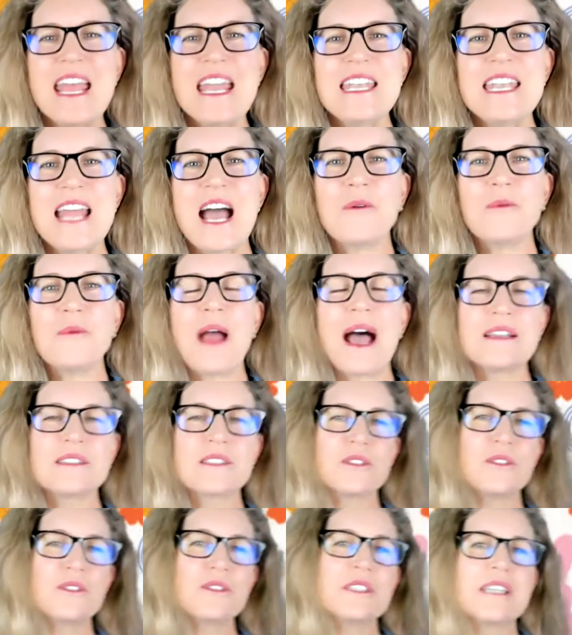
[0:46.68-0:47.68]
Now,
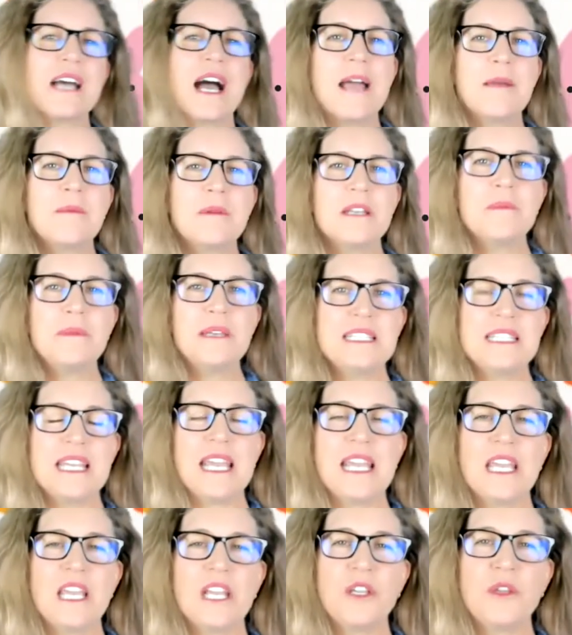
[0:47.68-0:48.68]
Rascals, I'm going to be
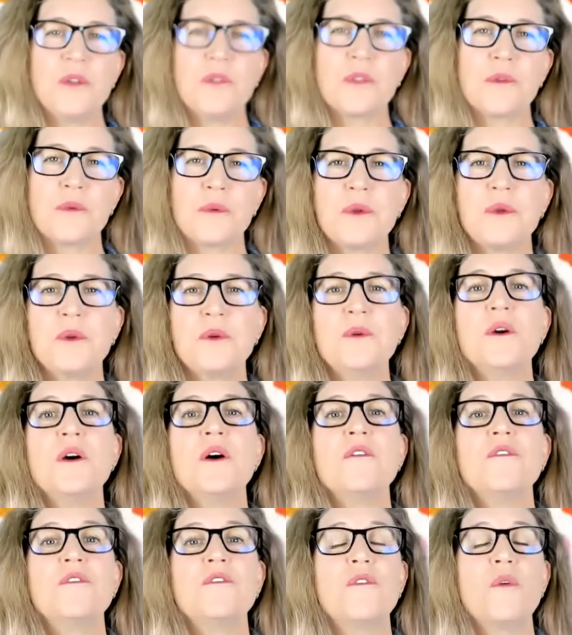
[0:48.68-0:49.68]
taking you through
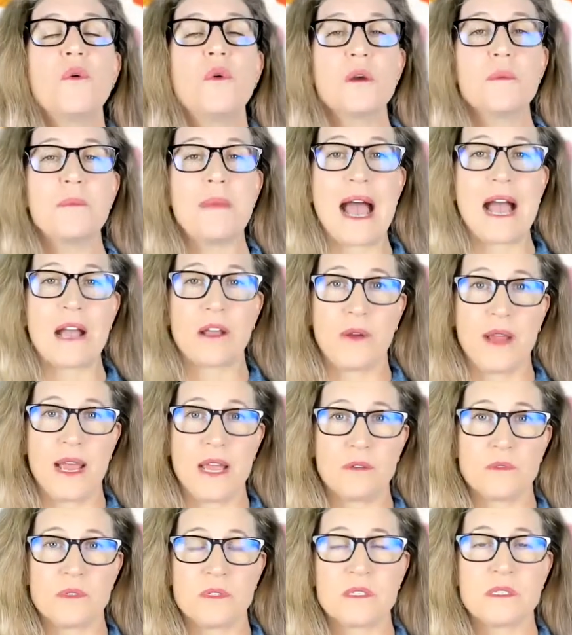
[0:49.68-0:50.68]
4
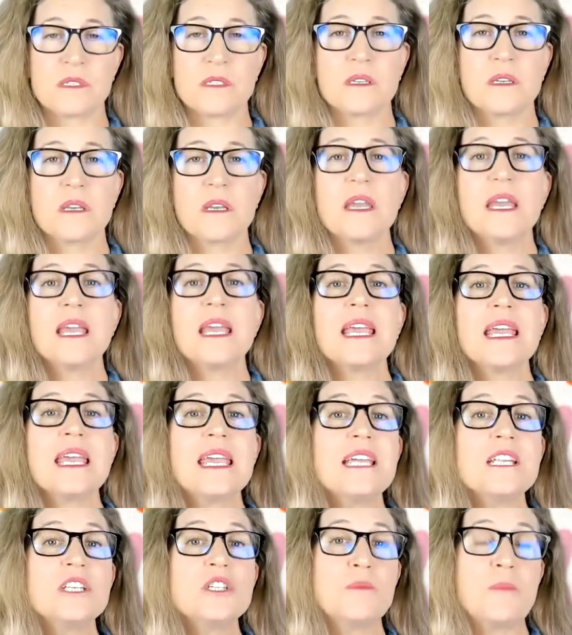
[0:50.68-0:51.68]
backgrounds.
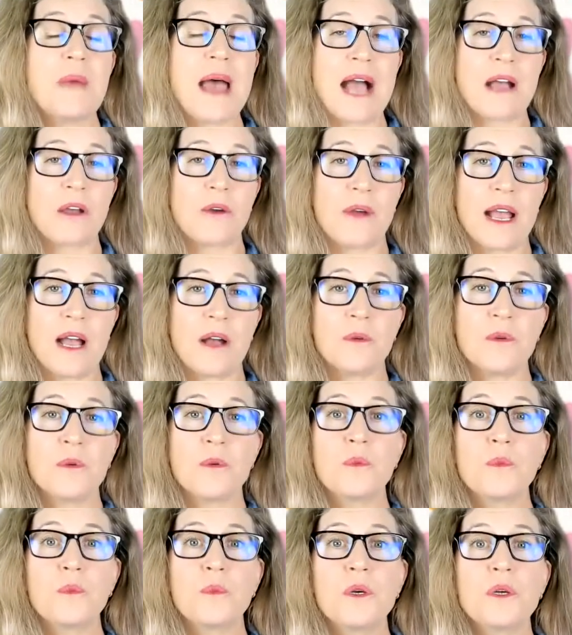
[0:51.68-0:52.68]
Each
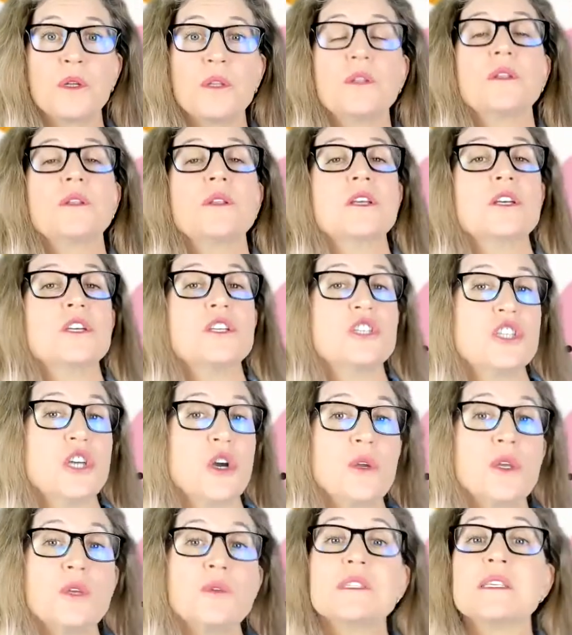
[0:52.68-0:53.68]
background will
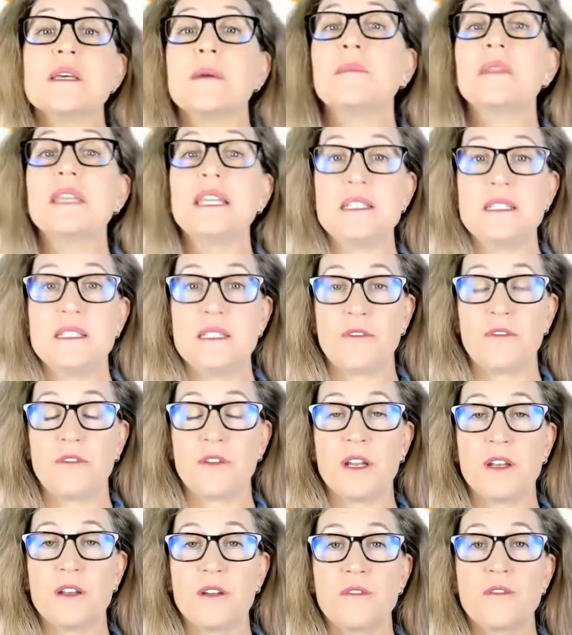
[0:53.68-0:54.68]
show you something
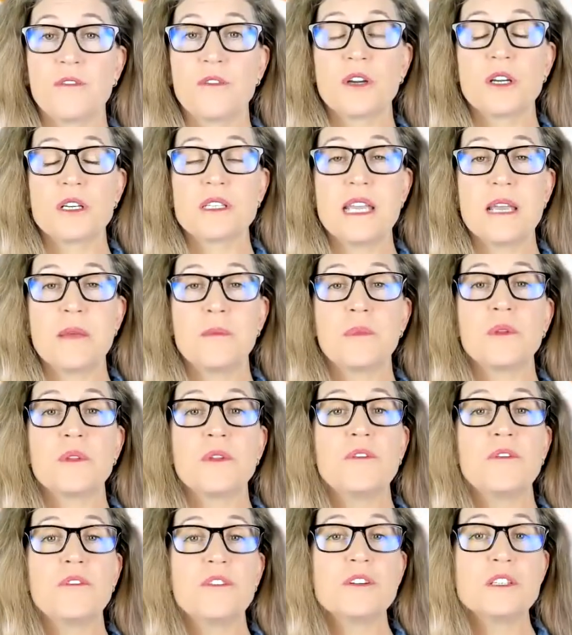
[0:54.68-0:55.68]
different. For example,
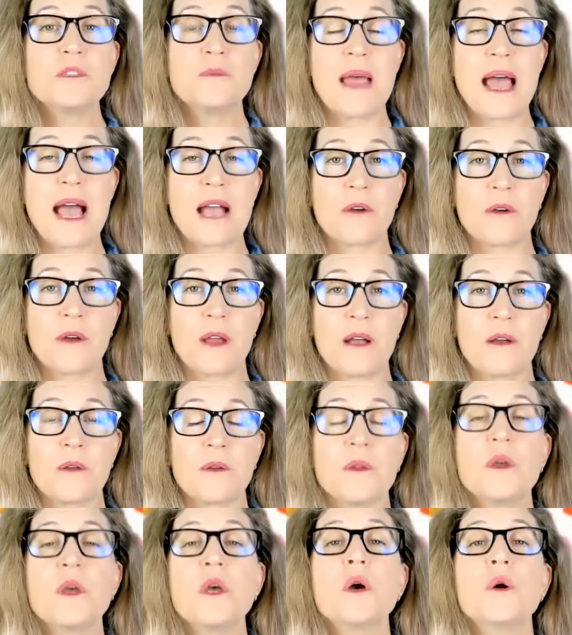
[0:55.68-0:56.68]
the first
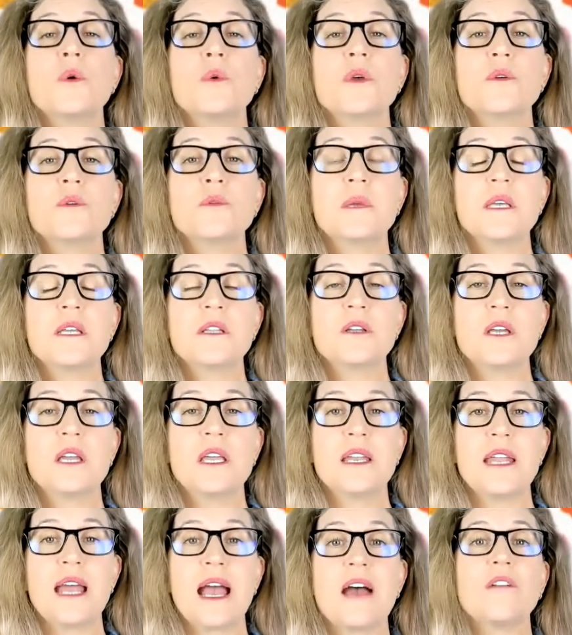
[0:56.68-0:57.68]
background, we will be
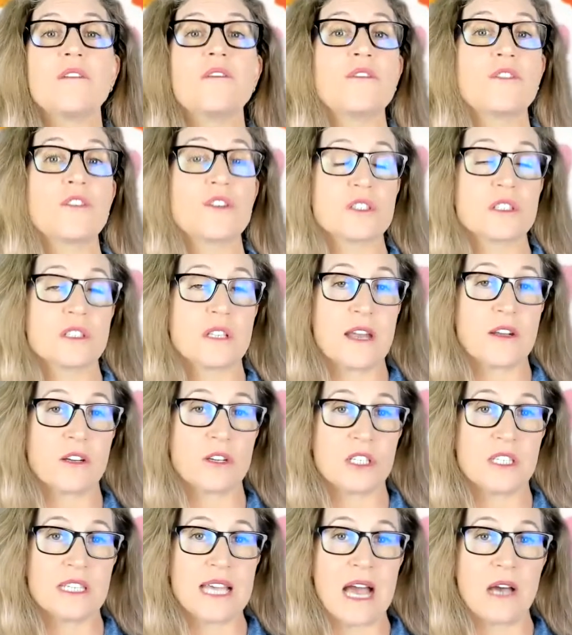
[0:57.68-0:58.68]
looking at first
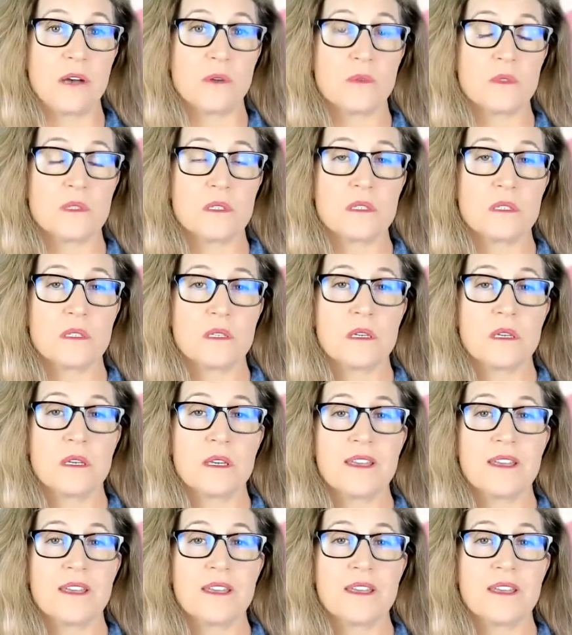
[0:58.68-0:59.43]
letter sounds.